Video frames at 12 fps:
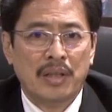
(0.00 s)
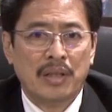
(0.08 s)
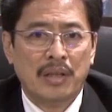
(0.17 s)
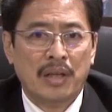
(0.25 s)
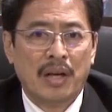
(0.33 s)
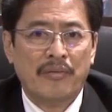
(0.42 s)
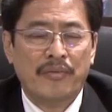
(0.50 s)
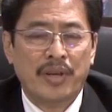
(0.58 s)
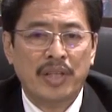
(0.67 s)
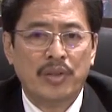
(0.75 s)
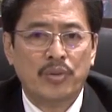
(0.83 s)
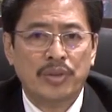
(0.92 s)
that are
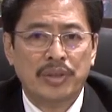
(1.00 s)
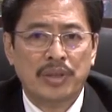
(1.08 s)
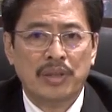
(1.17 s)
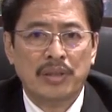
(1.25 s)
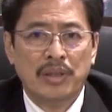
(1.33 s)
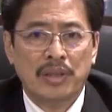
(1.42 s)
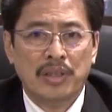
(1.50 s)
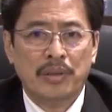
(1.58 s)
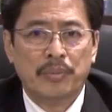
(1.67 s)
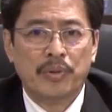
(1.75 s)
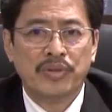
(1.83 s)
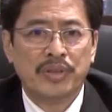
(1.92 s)
very crucial in the
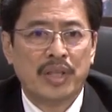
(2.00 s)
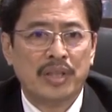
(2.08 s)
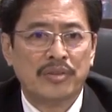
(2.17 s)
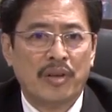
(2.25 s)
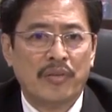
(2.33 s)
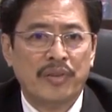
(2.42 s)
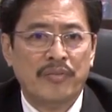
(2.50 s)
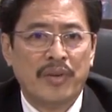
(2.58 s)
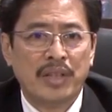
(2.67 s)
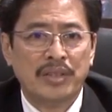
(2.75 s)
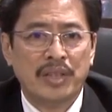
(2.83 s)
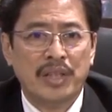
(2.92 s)
process of
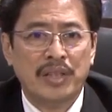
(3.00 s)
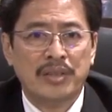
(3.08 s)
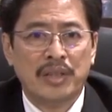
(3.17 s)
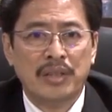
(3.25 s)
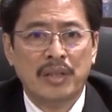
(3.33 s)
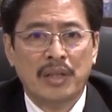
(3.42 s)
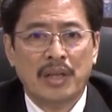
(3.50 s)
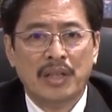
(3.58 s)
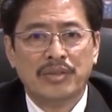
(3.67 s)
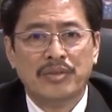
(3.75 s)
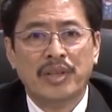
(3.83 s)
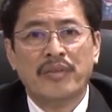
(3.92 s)
investigation
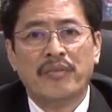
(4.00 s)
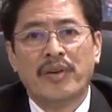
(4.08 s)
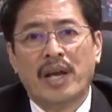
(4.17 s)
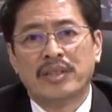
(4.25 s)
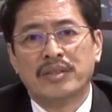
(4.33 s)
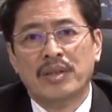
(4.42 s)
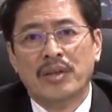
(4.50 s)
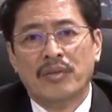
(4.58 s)
as red flags